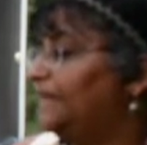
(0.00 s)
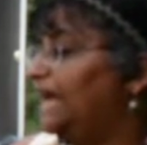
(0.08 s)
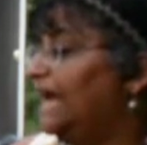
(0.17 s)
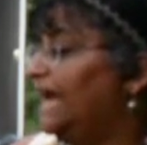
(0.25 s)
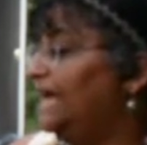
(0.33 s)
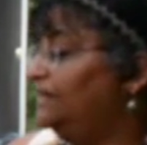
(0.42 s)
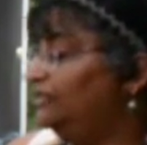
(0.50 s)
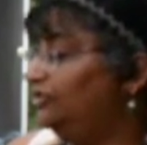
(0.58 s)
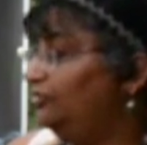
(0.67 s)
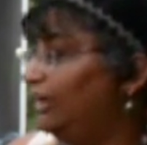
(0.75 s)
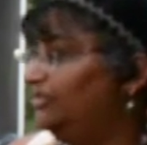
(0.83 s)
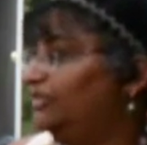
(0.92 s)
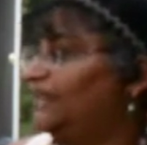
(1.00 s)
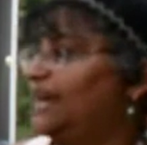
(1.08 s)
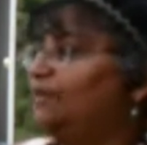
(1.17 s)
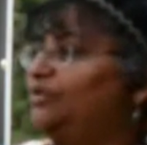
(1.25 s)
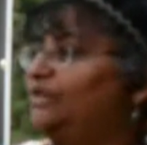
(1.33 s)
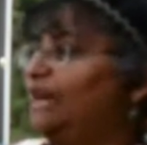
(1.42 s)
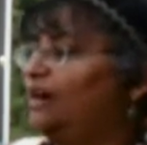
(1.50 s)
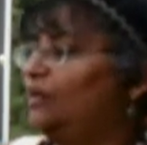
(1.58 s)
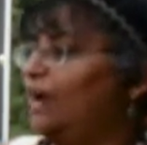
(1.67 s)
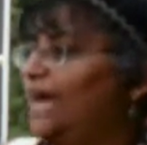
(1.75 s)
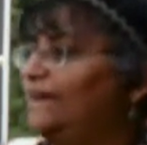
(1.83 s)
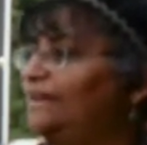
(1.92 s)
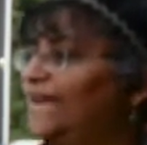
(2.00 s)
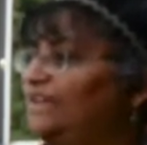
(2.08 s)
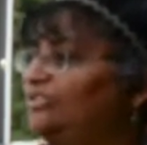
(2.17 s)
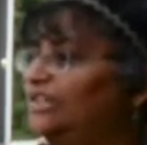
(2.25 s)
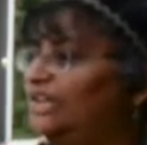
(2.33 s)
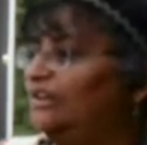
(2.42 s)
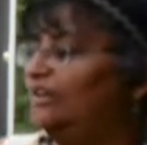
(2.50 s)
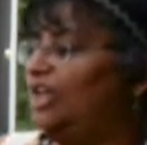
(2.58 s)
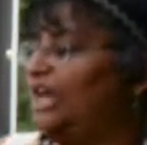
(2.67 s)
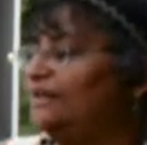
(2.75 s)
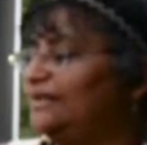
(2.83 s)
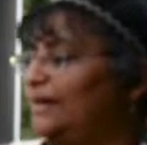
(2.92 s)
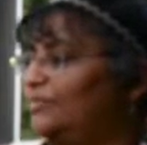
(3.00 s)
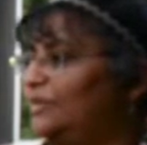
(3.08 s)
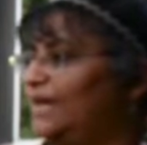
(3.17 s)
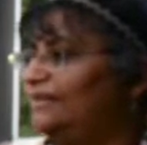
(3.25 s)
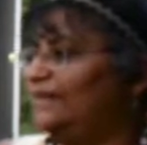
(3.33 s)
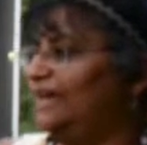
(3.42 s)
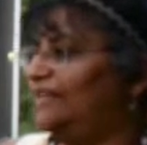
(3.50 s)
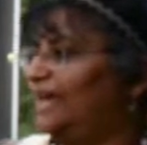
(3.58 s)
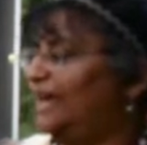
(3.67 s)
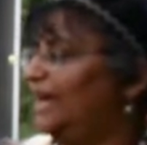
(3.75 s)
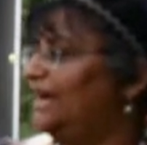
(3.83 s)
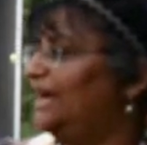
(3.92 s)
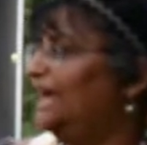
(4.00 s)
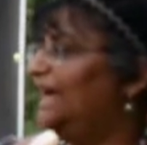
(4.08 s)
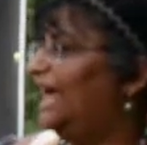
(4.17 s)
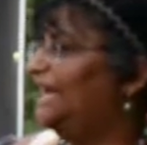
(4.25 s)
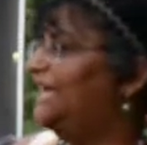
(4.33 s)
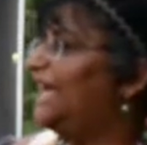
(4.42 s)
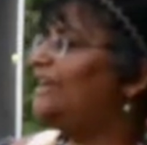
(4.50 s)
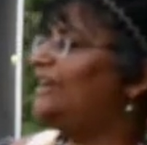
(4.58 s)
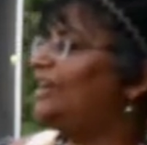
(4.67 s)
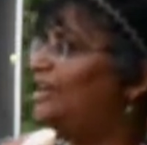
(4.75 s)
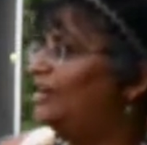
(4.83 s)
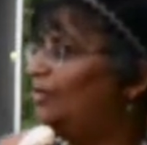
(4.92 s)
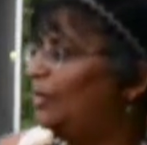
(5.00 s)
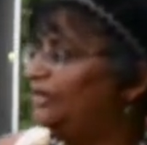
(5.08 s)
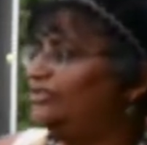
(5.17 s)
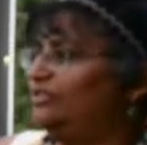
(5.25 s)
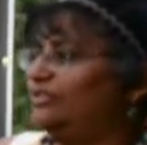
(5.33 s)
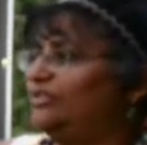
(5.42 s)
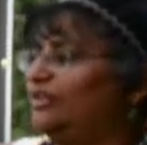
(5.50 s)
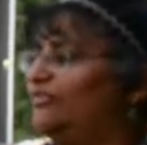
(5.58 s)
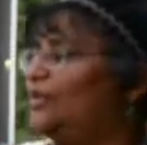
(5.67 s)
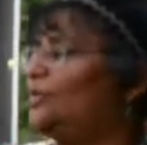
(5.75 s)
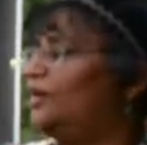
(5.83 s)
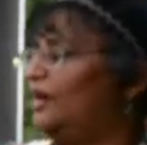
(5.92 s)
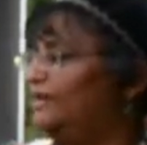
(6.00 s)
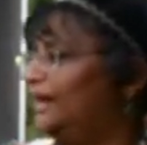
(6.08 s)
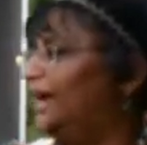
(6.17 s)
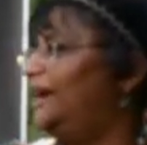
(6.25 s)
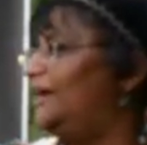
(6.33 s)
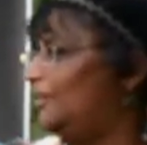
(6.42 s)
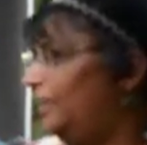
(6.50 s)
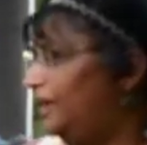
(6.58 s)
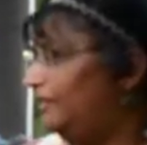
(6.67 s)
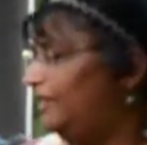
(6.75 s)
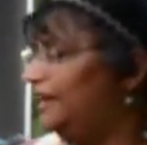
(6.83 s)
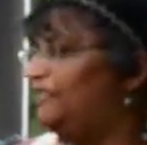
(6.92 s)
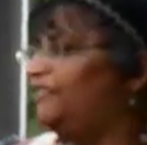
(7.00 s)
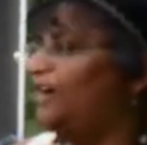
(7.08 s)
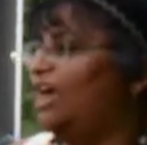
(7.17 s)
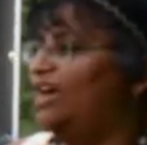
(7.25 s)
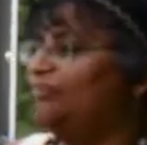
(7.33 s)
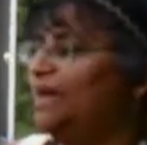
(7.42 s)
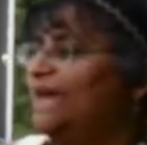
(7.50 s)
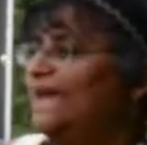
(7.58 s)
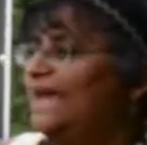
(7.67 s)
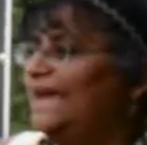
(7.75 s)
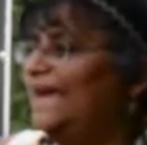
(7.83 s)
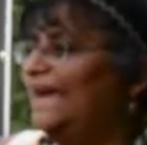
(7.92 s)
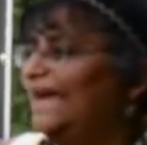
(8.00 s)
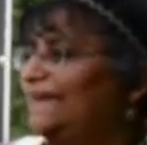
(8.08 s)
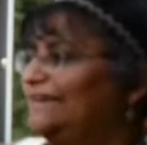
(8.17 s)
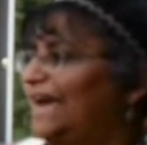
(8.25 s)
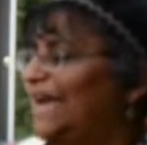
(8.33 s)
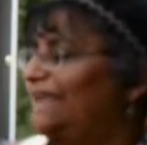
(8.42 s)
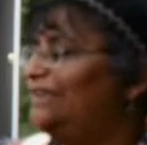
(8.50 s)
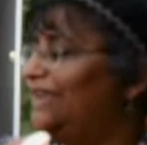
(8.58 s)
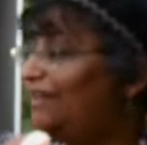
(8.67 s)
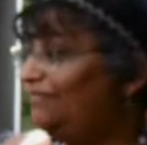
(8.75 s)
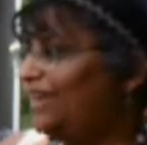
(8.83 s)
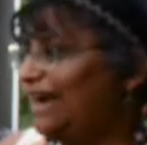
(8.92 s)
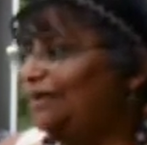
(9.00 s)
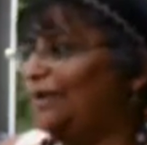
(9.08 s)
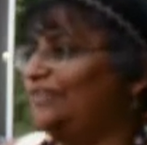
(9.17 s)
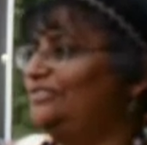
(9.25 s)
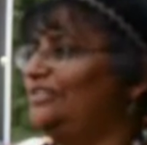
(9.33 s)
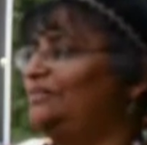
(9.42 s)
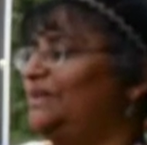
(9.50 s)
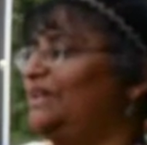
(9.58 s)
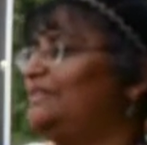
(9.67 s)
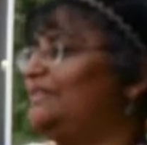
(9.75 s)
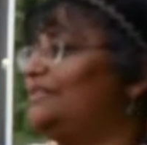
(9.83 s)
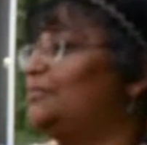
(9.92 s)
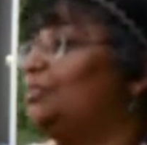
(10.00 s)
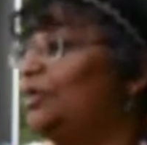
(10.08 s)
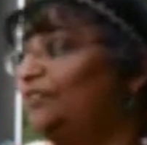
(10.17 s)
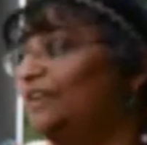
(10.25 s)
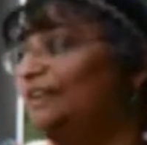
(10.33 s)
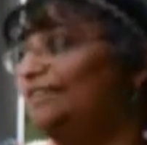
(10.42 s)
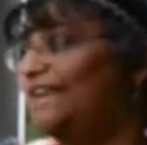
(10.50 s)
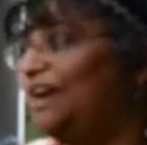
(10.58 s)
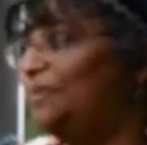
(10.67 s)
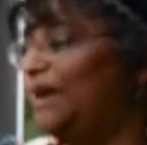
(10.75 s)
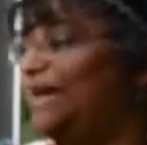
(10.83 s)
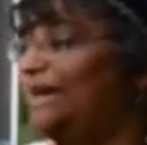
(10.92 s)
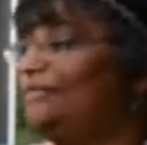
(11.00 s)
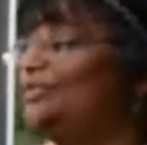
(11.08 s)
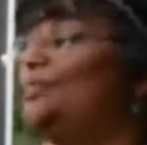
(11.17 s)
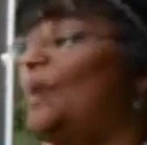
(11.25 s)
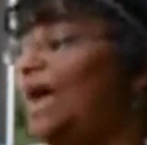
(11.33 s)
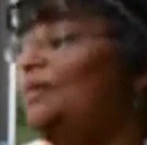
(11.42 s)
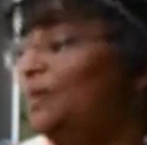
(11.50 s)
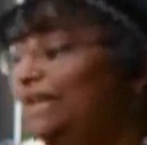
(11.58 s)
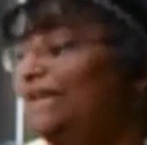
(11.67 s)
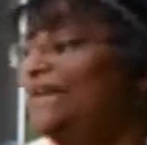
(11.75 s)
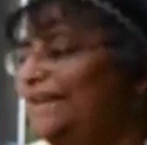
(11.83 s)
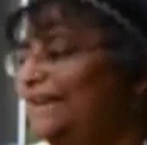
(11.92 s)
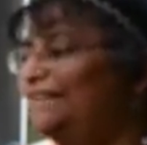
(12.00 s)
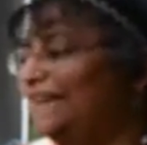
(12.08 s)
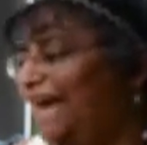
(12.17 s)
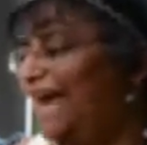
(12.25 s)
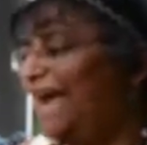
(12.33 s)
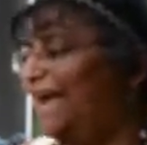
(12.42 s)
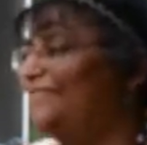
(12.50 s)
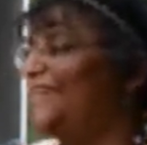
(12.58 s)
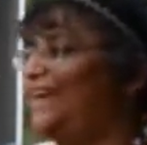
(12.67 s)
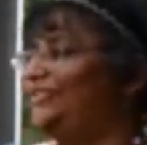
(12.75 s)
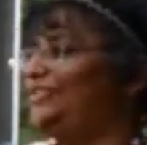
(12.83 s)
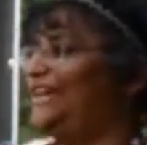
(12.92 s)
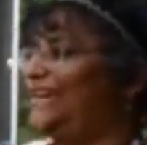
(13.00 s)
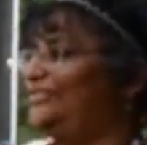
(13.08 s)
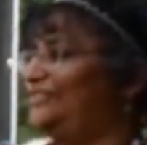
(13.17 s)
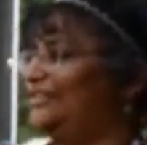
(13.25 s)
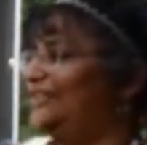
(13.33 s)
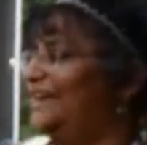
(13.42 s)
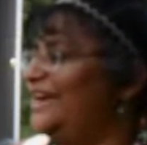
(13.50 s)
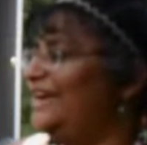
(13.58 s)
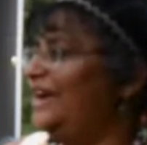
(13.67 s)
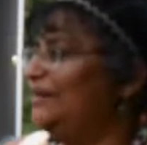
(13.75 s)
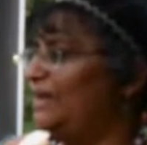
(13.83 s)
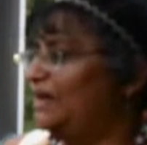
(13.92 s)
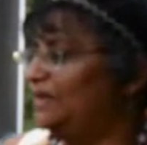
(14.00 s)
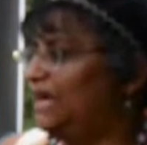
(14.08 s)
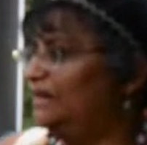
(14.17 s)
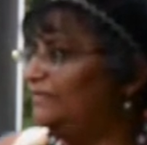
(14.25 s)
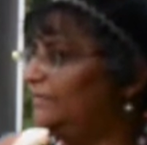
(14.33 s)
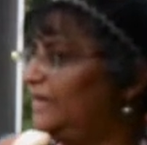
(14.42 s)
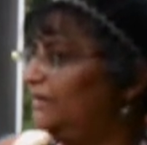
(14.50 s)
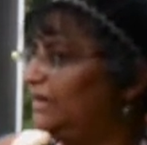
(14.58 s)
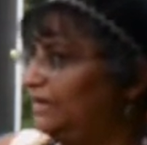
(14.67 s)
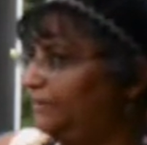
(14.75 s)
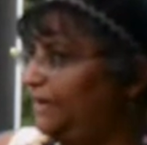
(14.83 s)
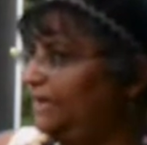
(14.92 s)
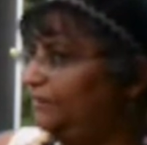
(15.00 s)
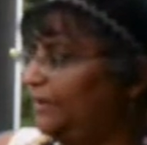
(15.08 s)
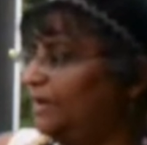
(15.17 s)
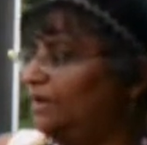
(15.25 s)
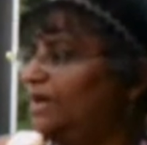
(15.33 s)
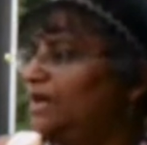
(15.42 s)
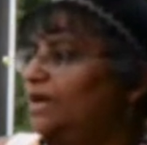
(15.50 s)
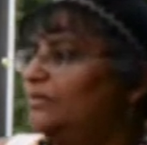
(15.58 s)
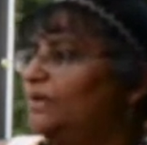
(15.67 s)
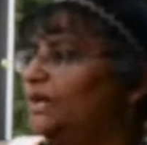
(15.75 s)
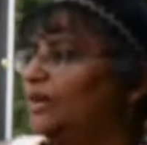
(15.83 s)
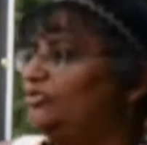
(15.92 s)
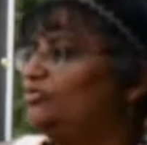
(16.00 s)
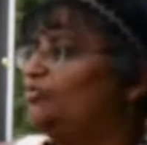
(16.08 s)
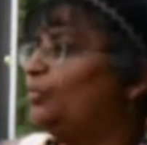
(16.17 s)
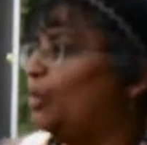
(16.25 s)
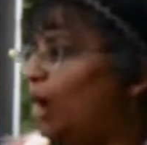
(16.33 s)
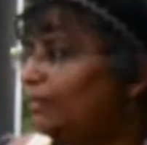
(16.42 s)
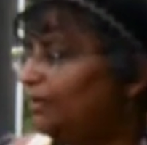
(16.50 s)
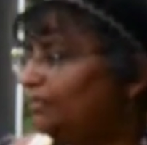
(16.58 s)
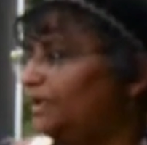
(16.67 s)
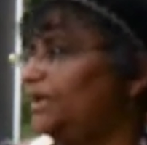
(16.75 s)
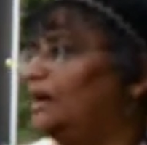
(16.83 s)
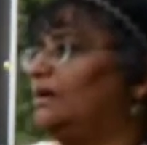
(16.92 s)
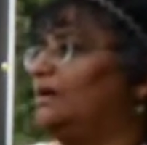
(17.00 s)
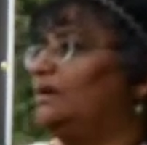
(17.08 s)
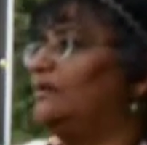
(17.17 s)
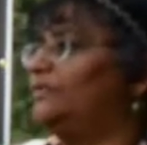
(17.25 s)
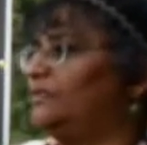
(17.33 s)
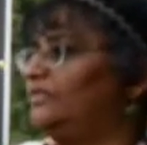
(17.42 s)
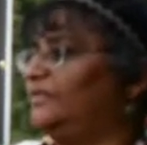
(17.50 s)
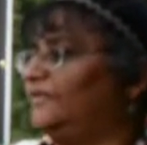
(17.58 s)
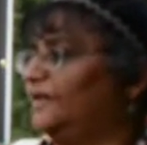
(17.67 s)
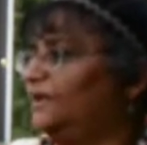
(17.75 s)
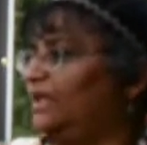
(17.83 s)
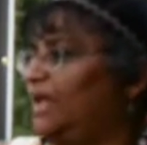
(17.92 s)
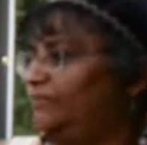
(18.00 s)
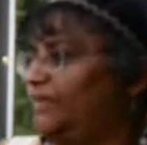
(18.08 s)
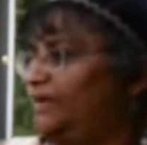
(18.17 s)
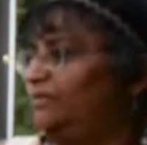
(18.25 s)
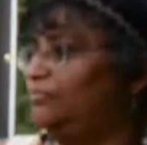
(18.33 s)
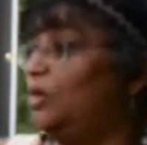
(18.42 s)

And you mentioned that I was the Arawak Nation, and a lot of times when I say that, I get questions of who are they or where are they from, and I love that question because it's the perfect segue into why we need to have education about Native American people, because you've probably heard of Christopher Columbus.